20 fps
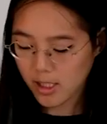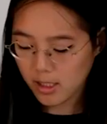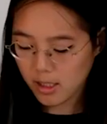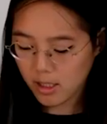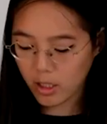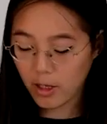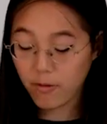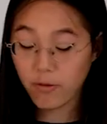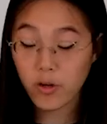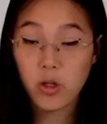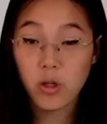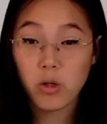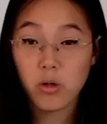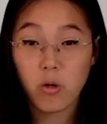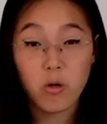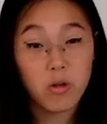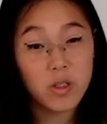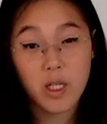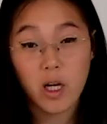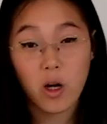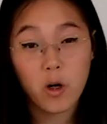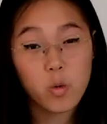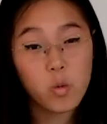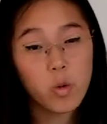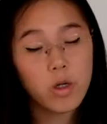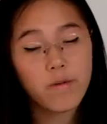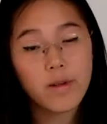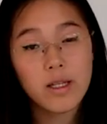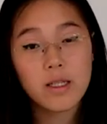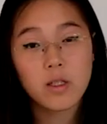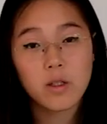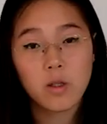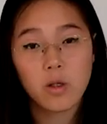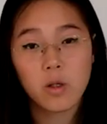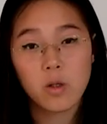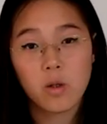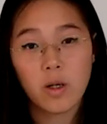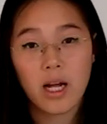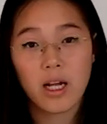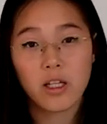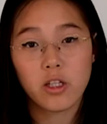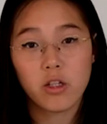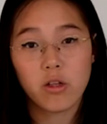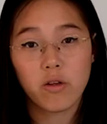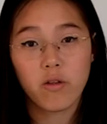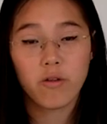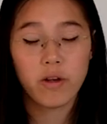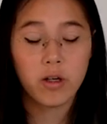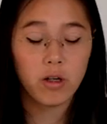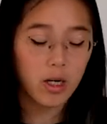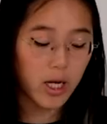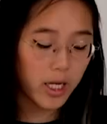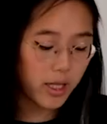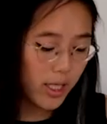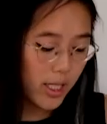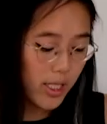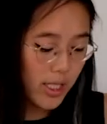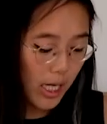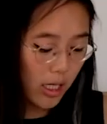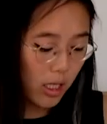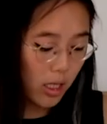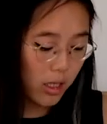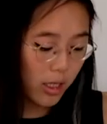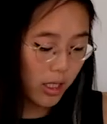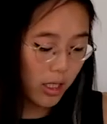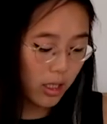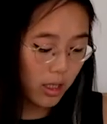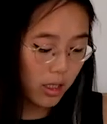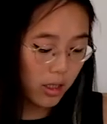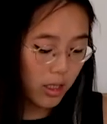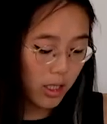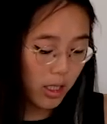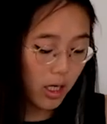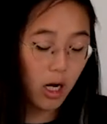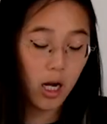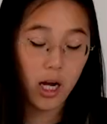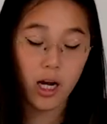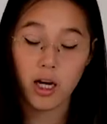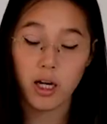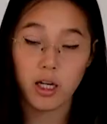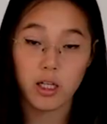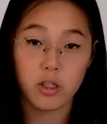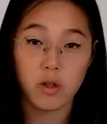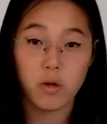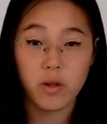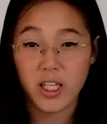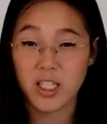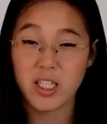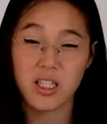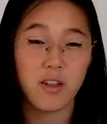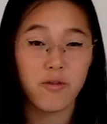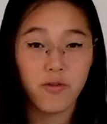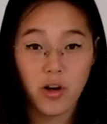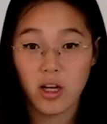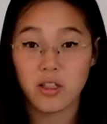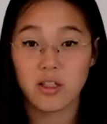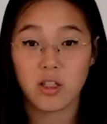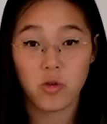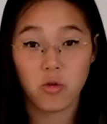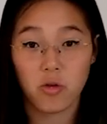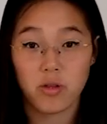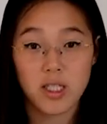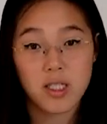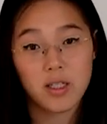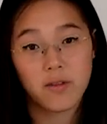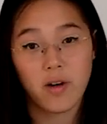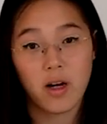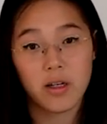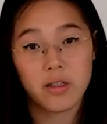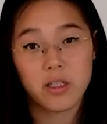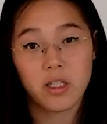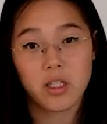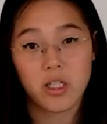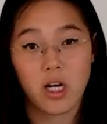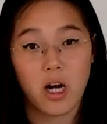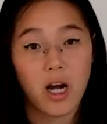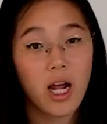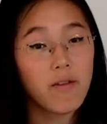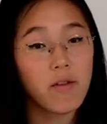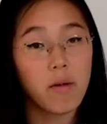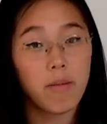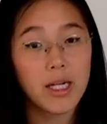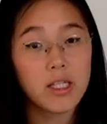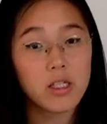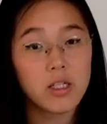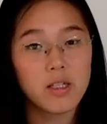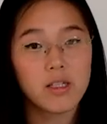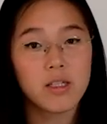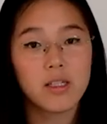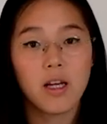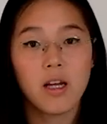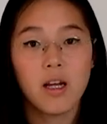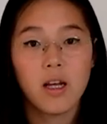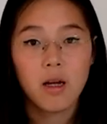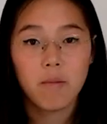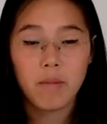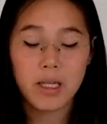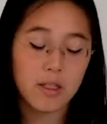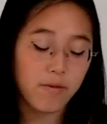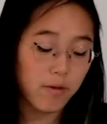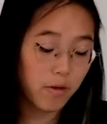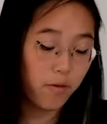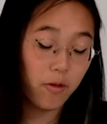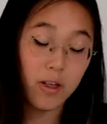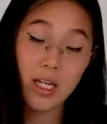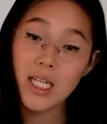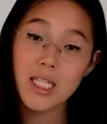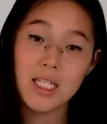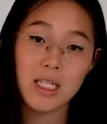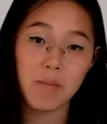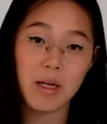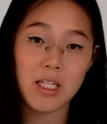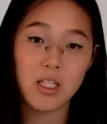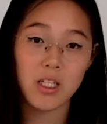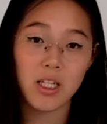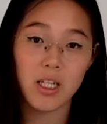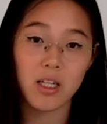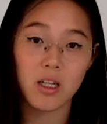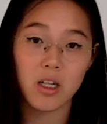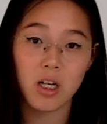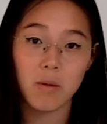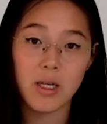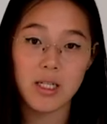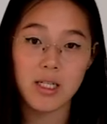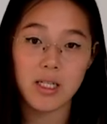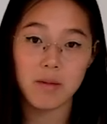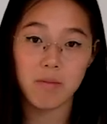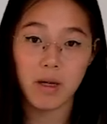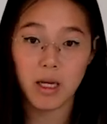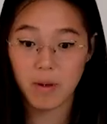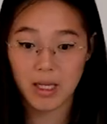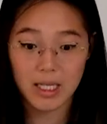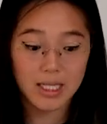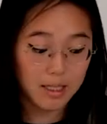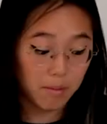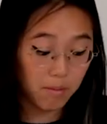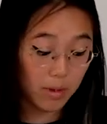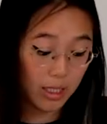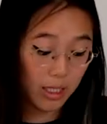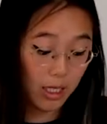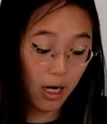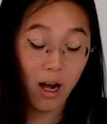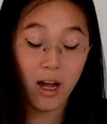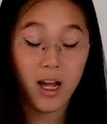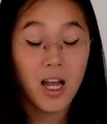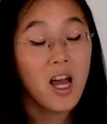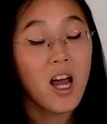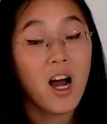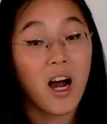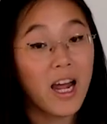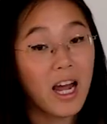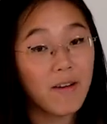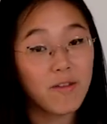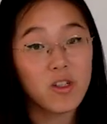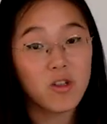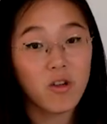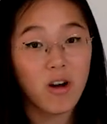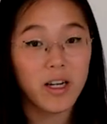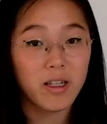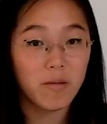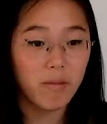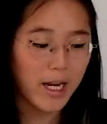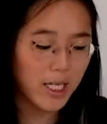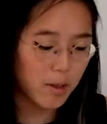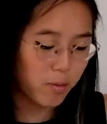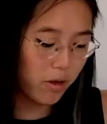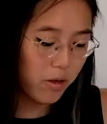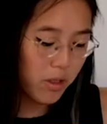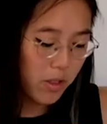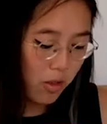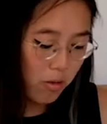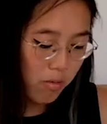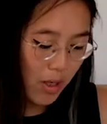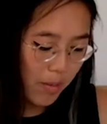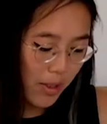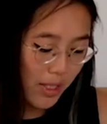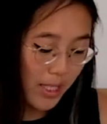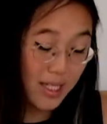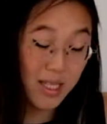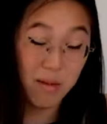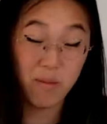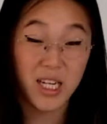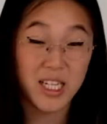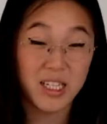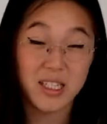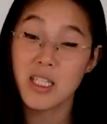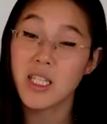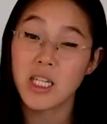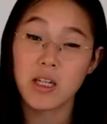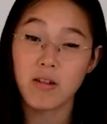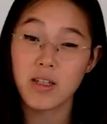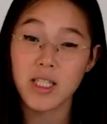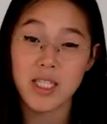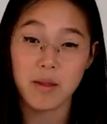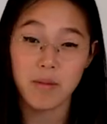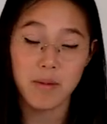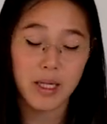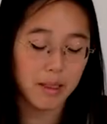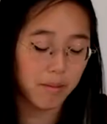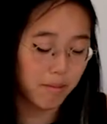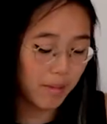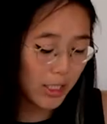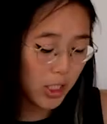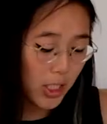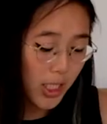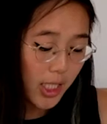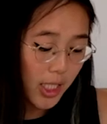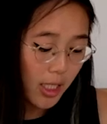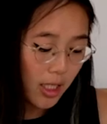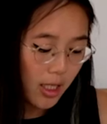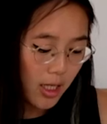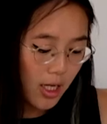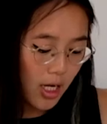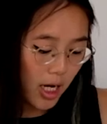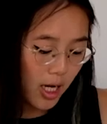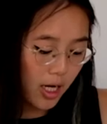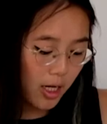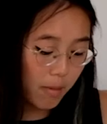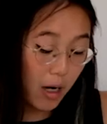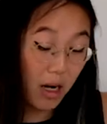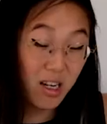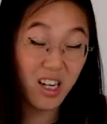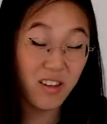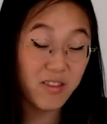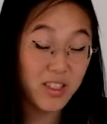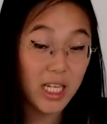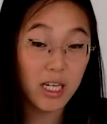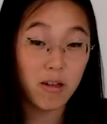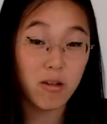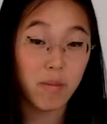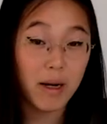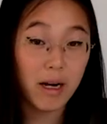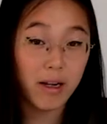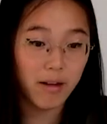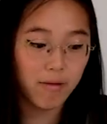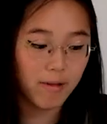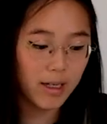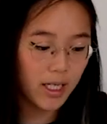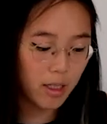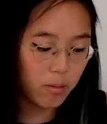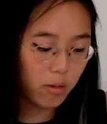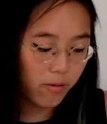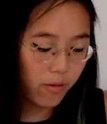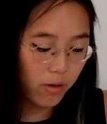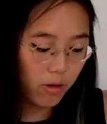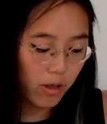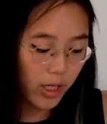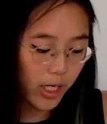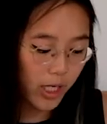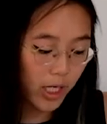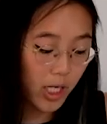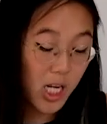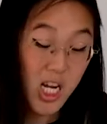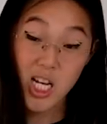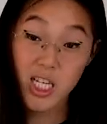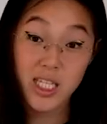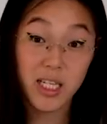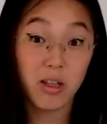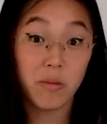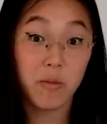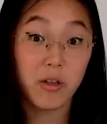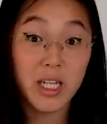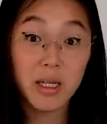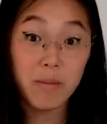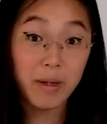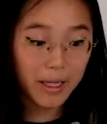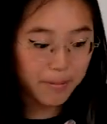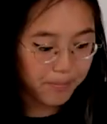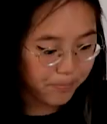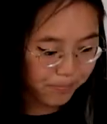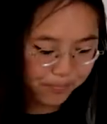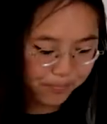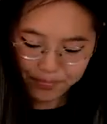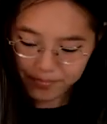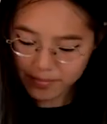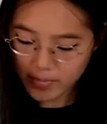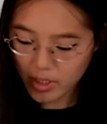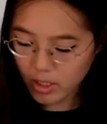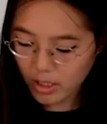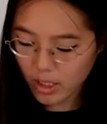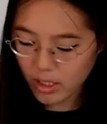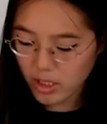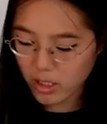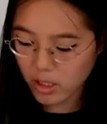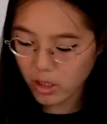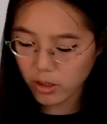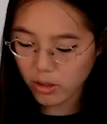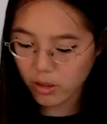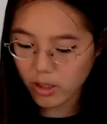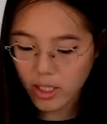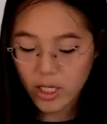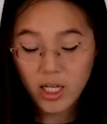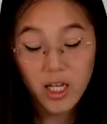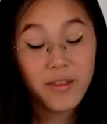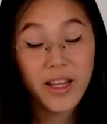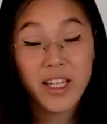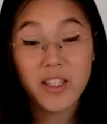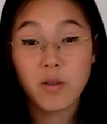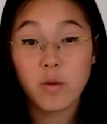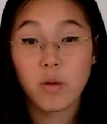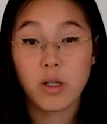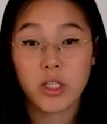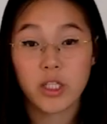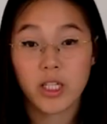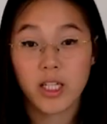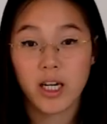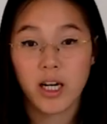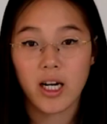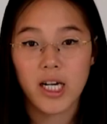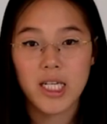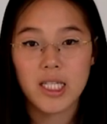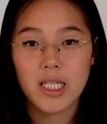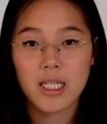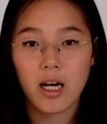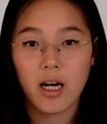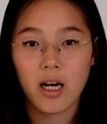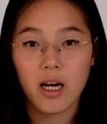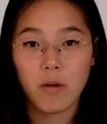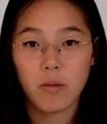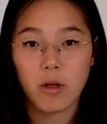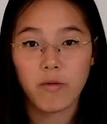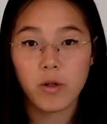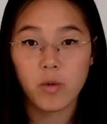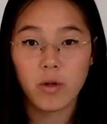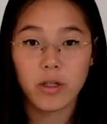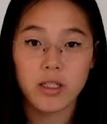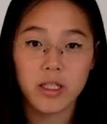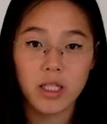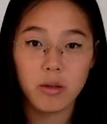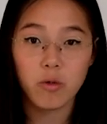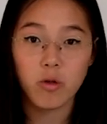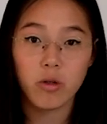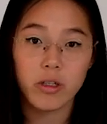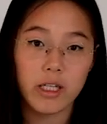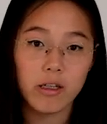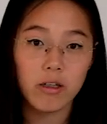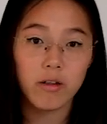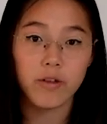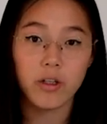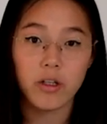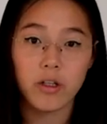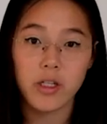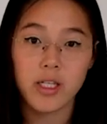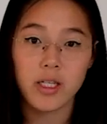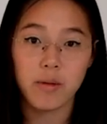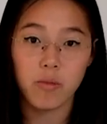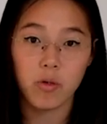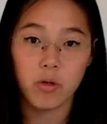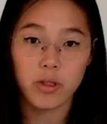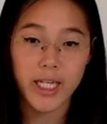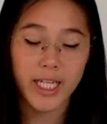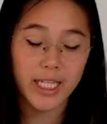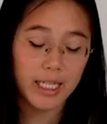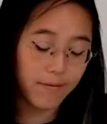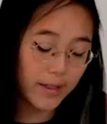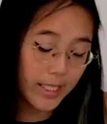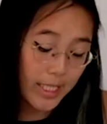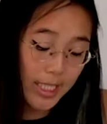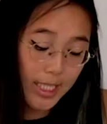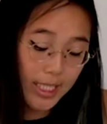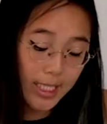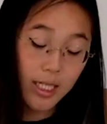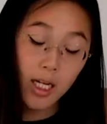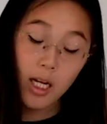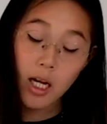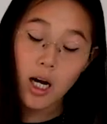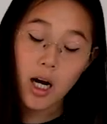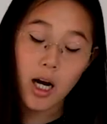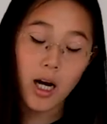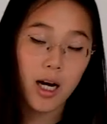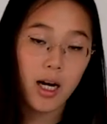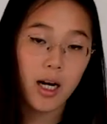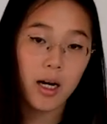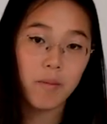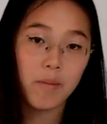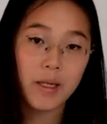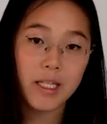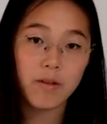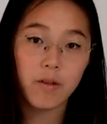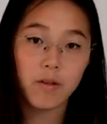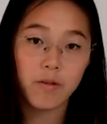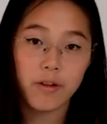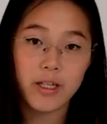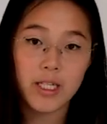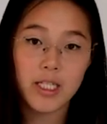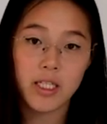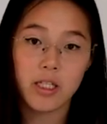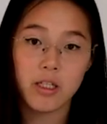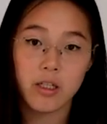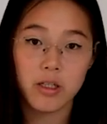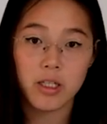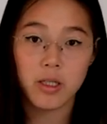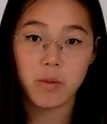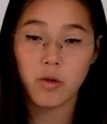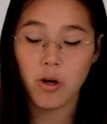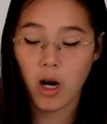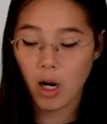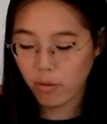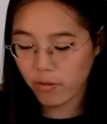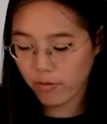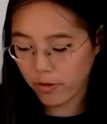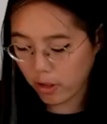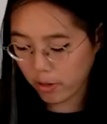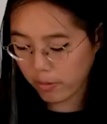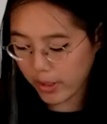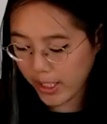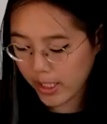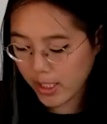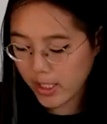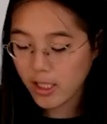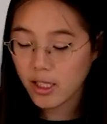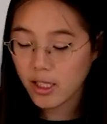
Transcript: If you already own one of these two and you feel like there's anything that you think is an advantage or a disadvantage that I haven't mentioned, please feel free to mention it in the comments. Maybe it's something that I haven't tried in my X-Pro2. Maybe there's some hidden secrets, some hidden magic. I'd love to hear about it, really, before I sell them on eBay. So thanks for watching, guys. If you want to see more gear reviews and more techie vids, please feel free to subscribe and follow me.